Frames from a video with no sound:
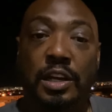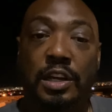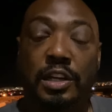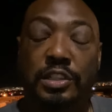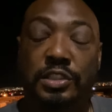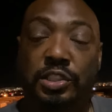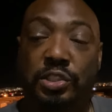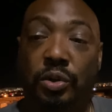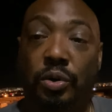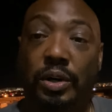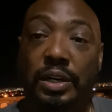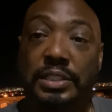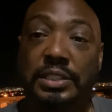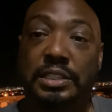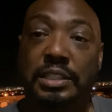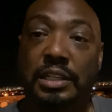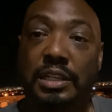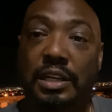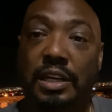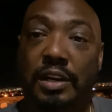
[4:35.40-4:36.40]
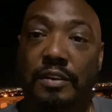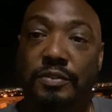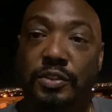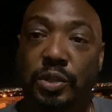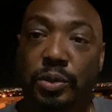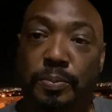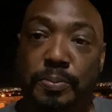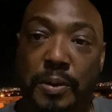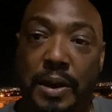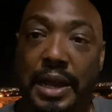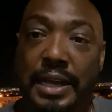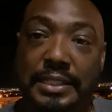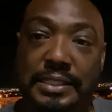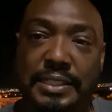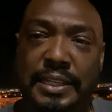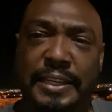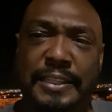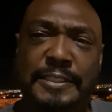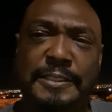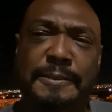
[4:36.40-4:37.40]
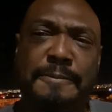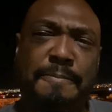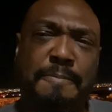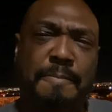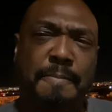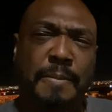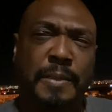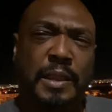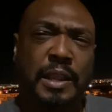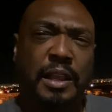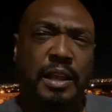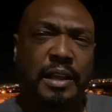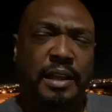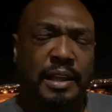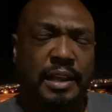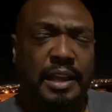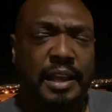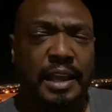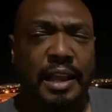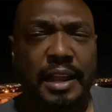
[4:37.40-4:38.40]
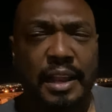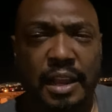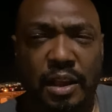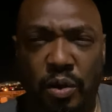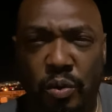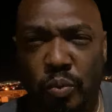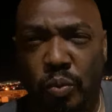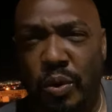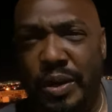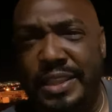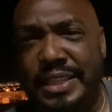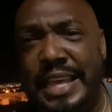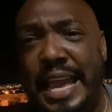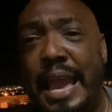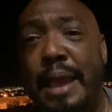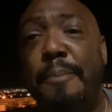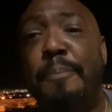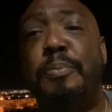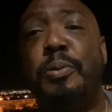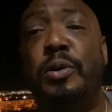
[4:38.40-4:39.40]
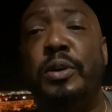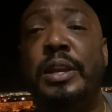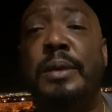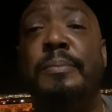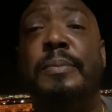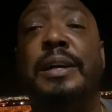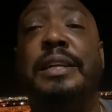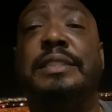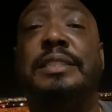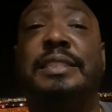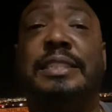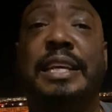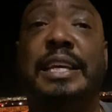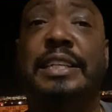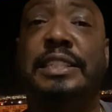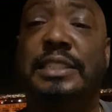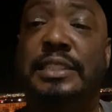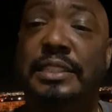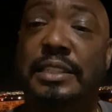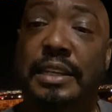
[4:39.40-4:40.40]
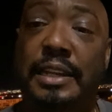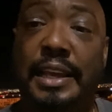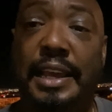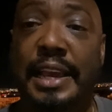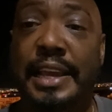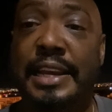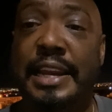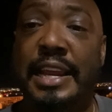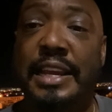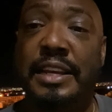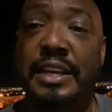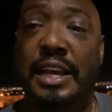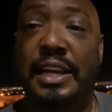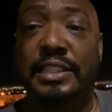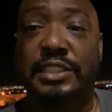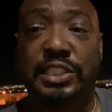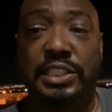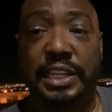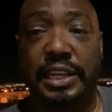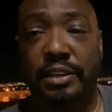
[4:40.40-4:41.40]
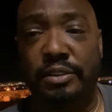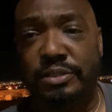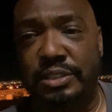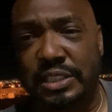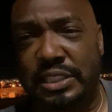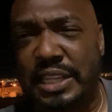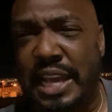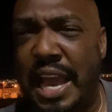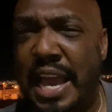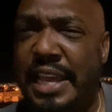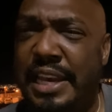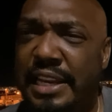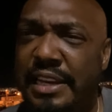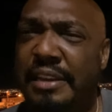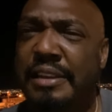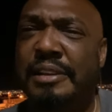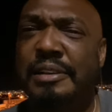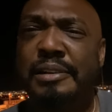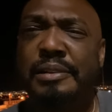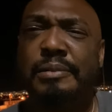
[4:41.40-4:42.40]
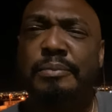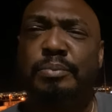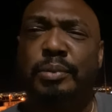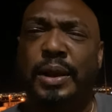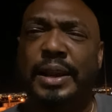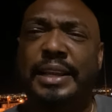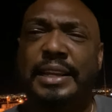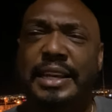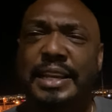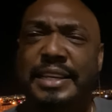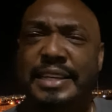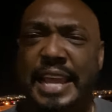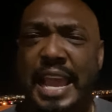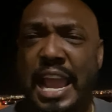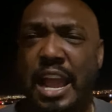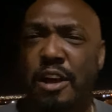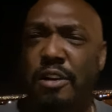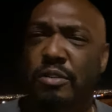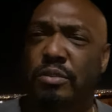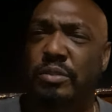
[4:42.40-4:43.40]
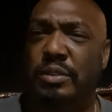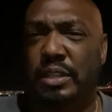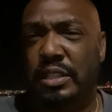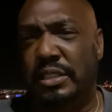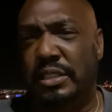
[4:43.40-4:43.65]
source of due process. What that pretty much says in a nutshell, just kind of breaking it down